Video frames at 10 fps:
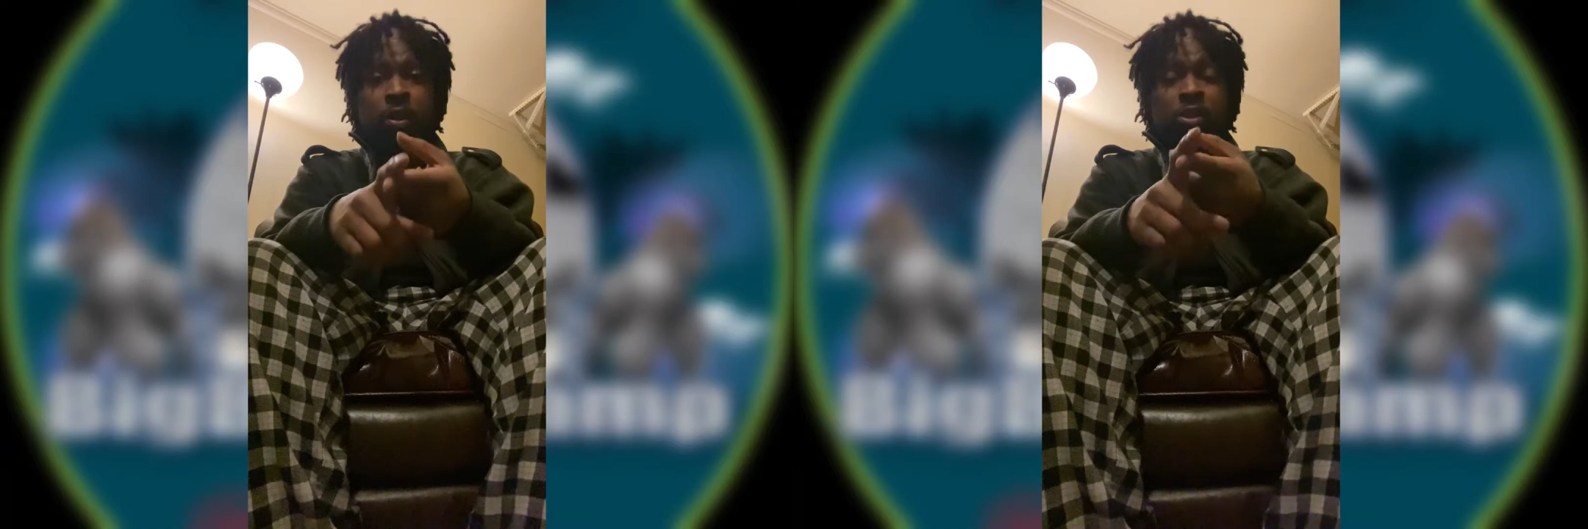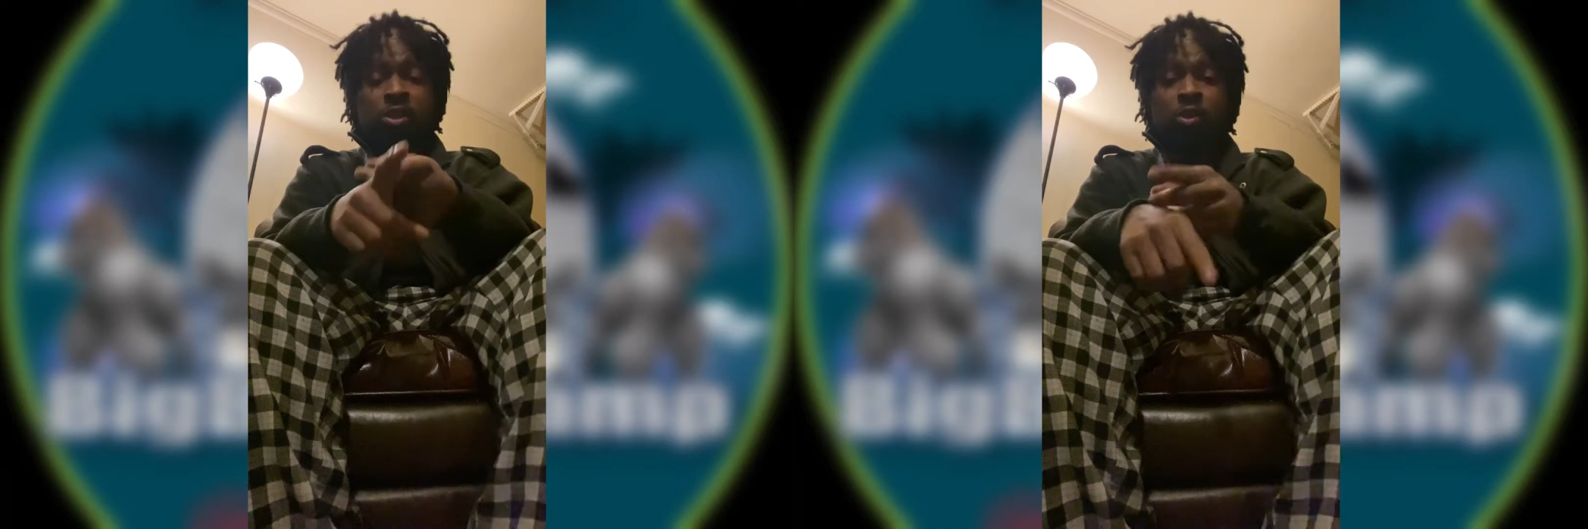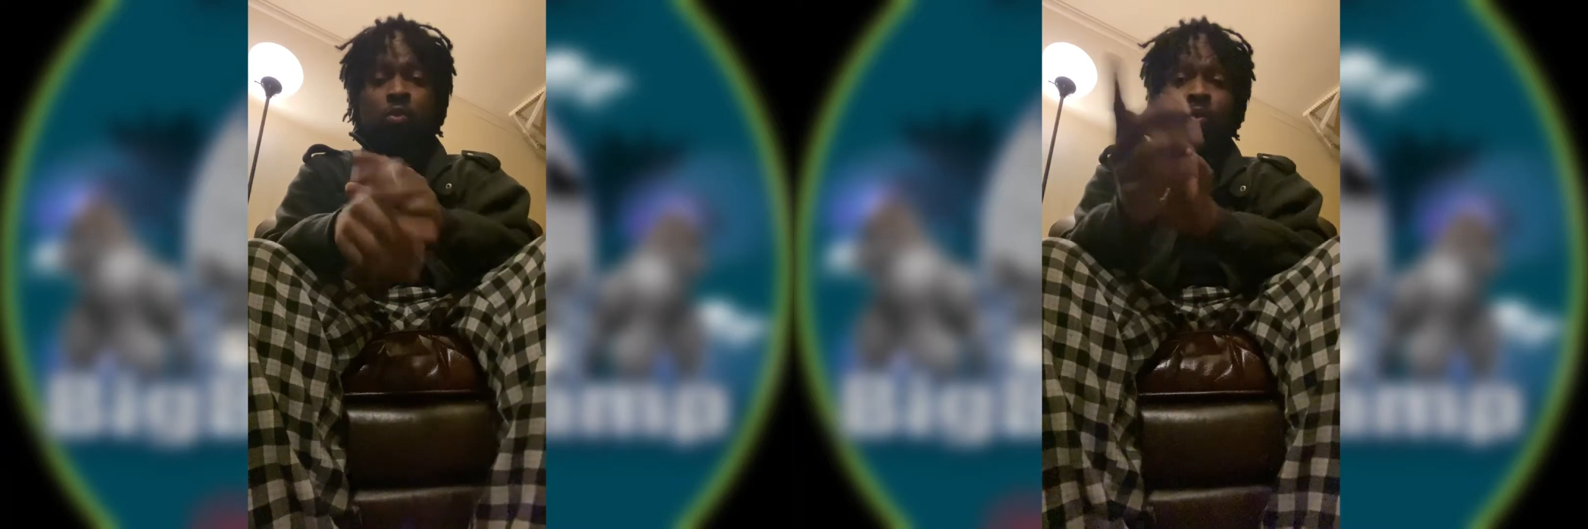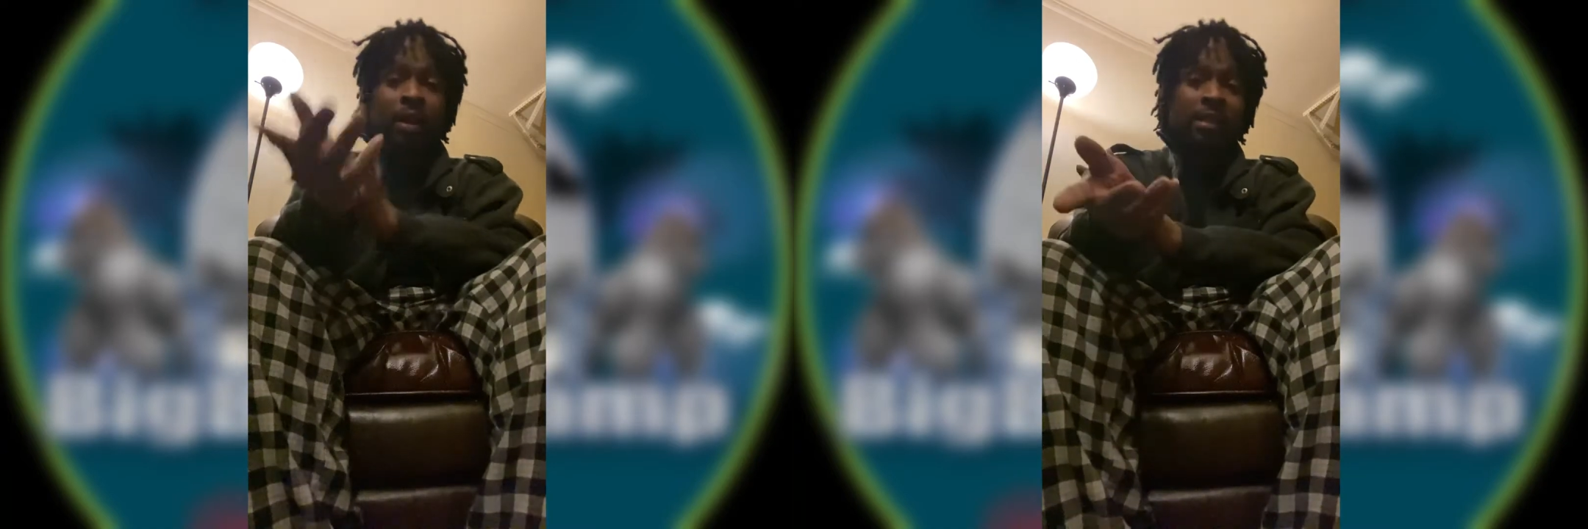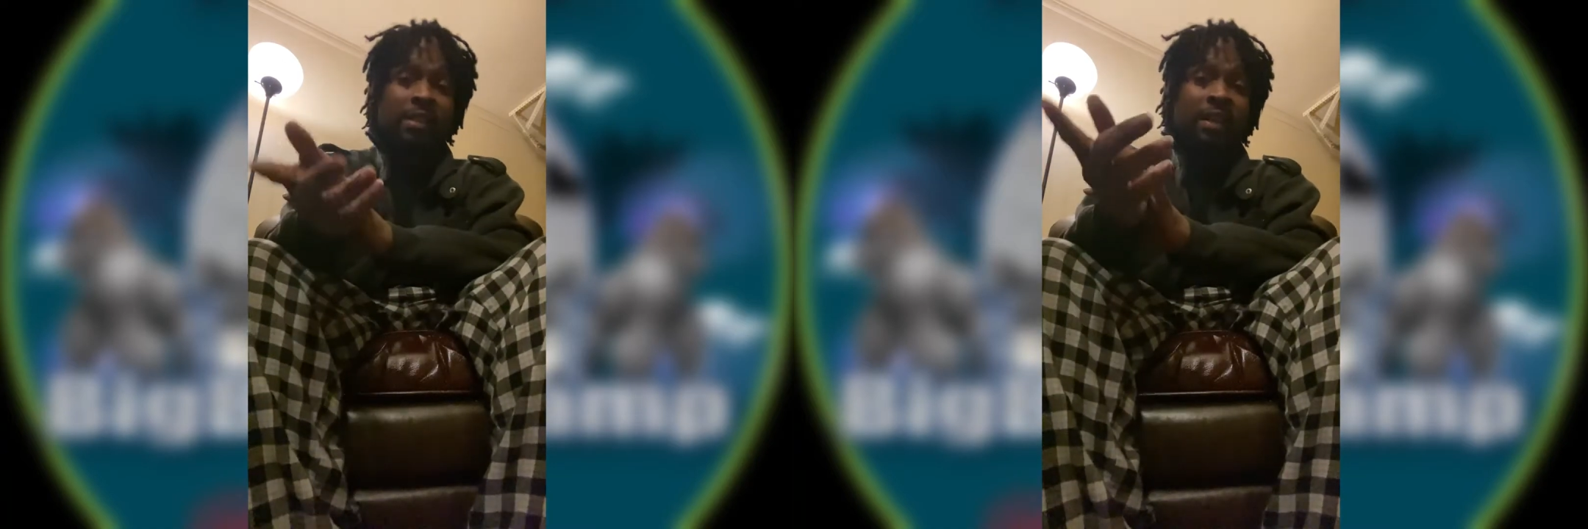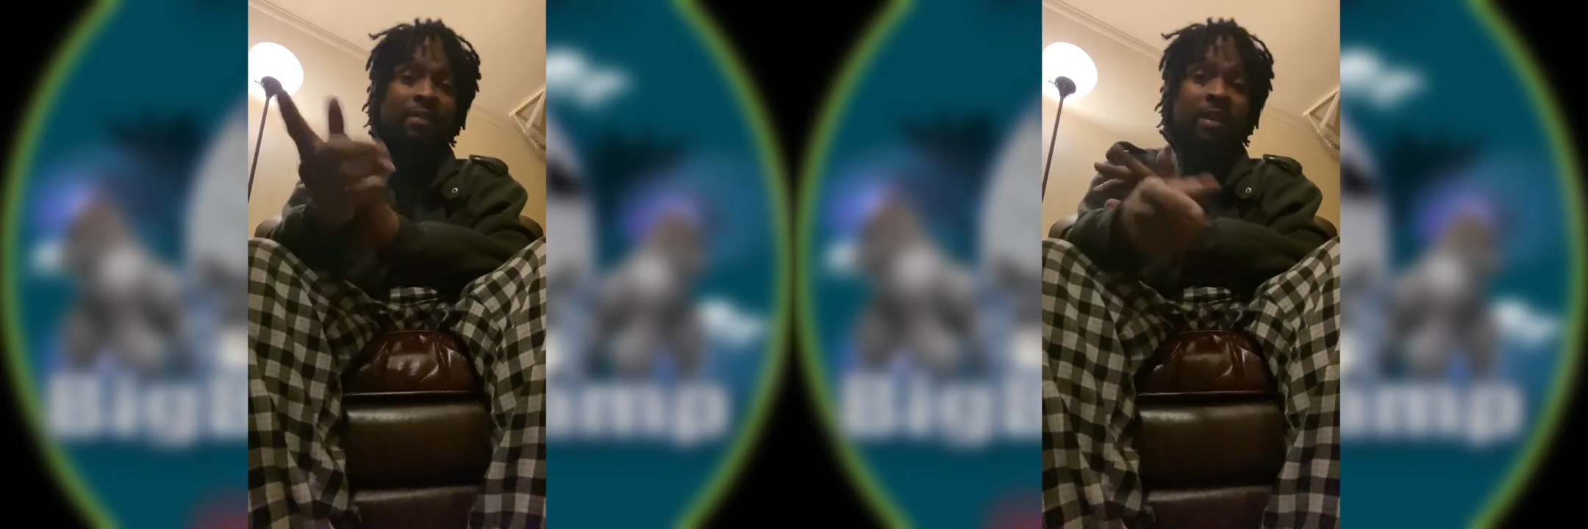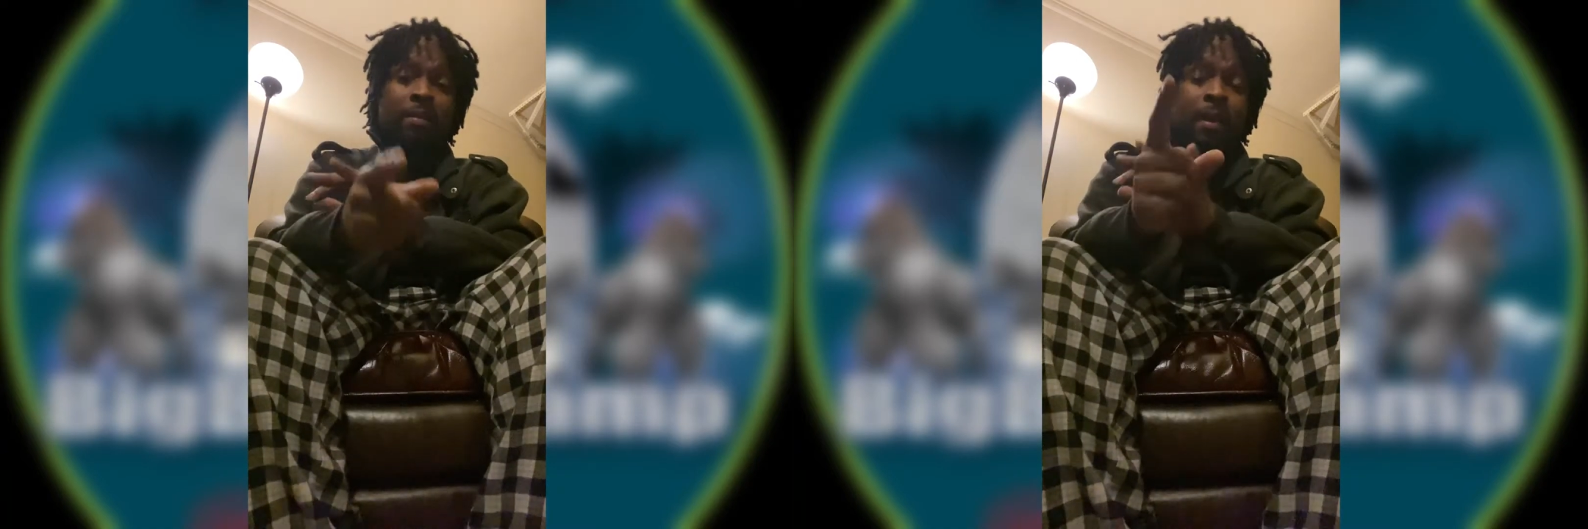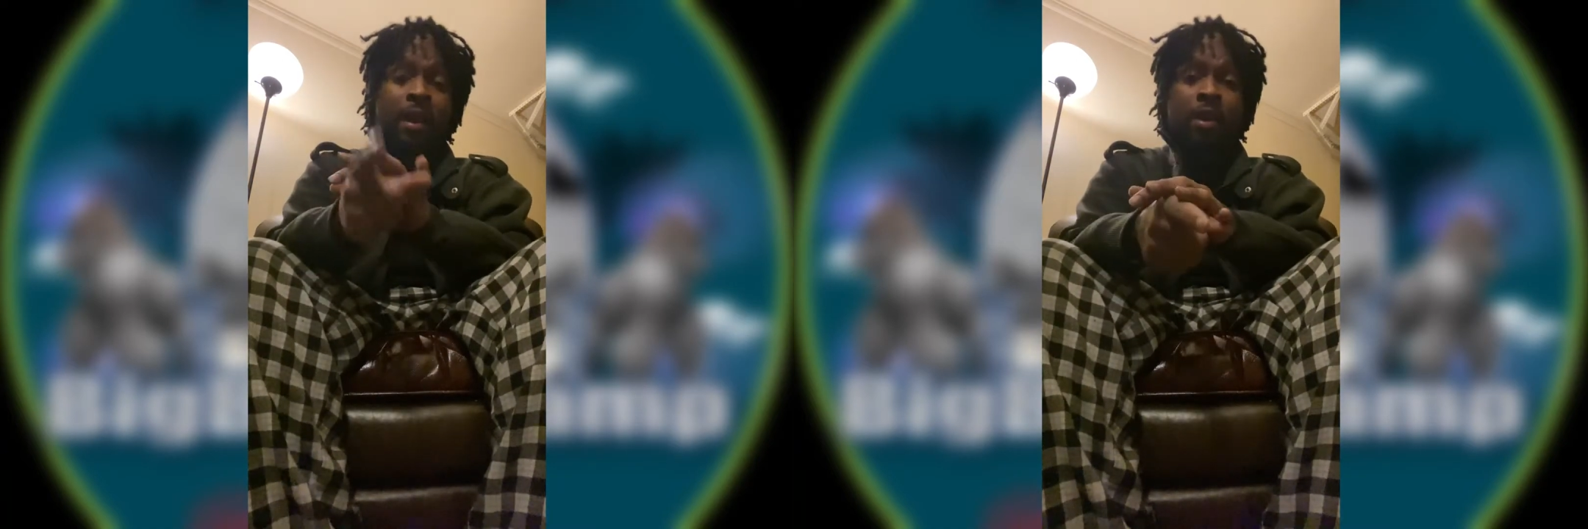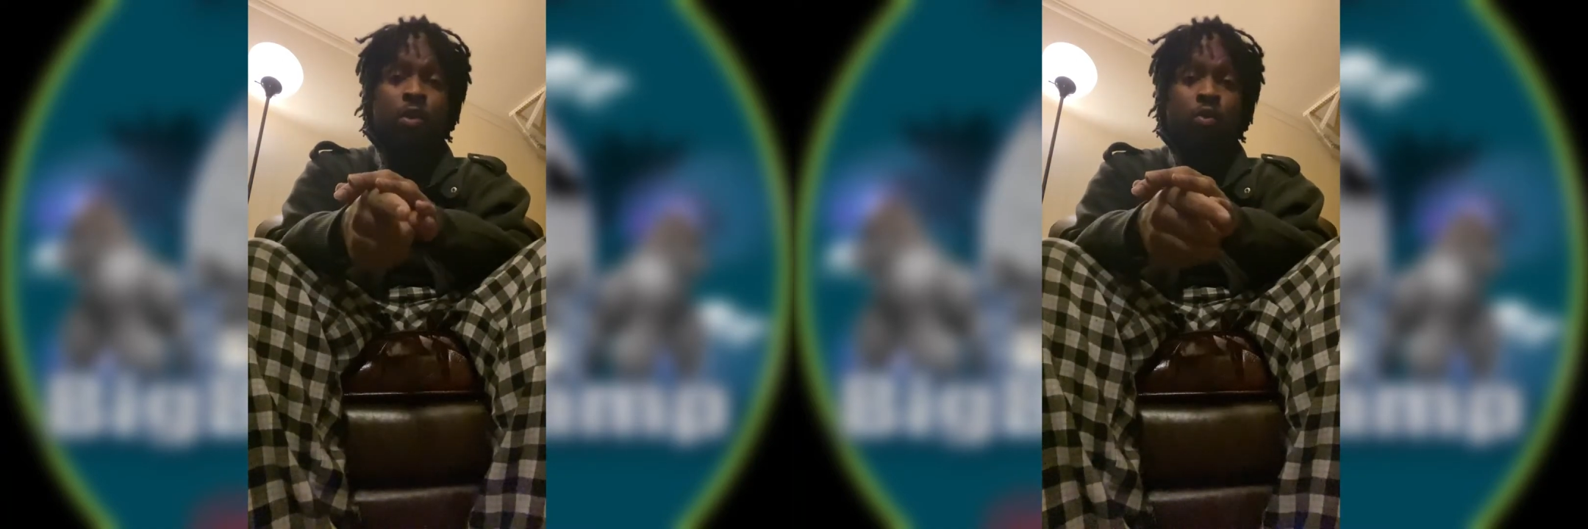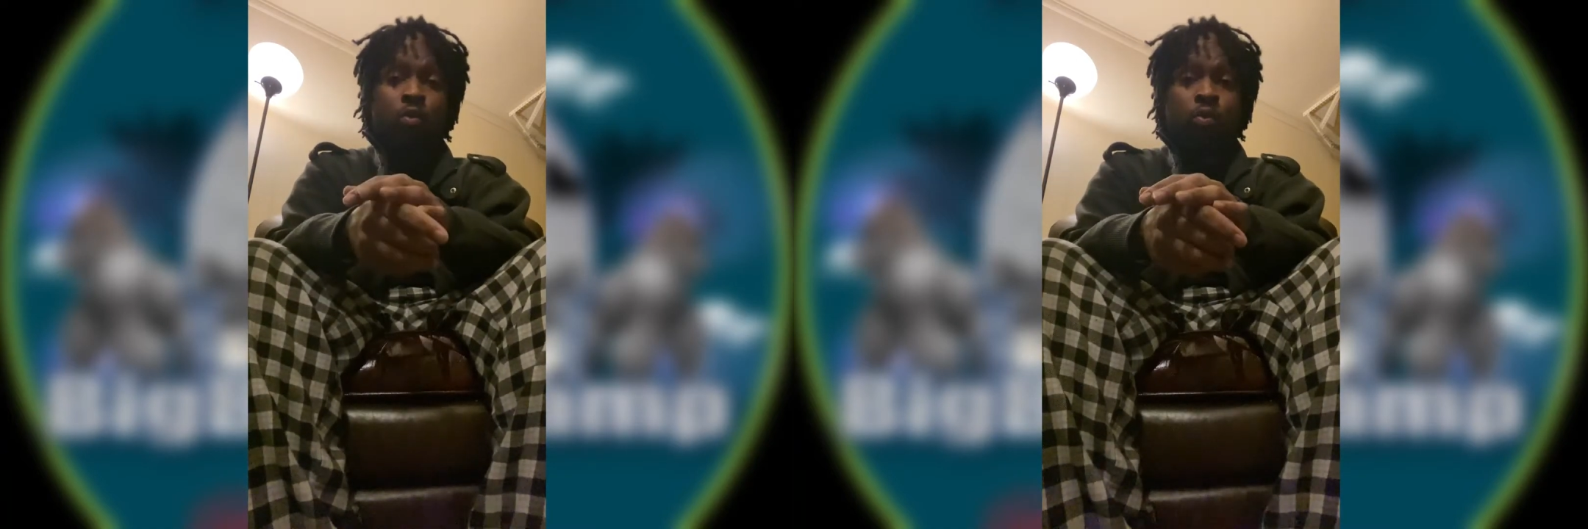So, like I said, if anybody
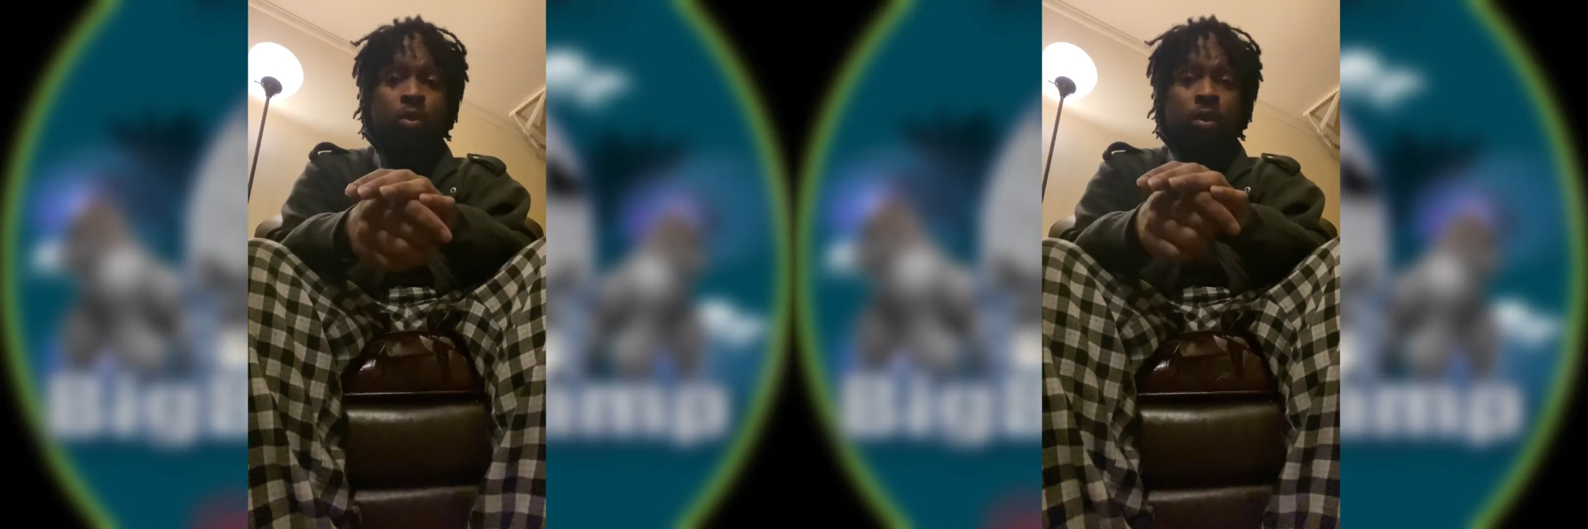know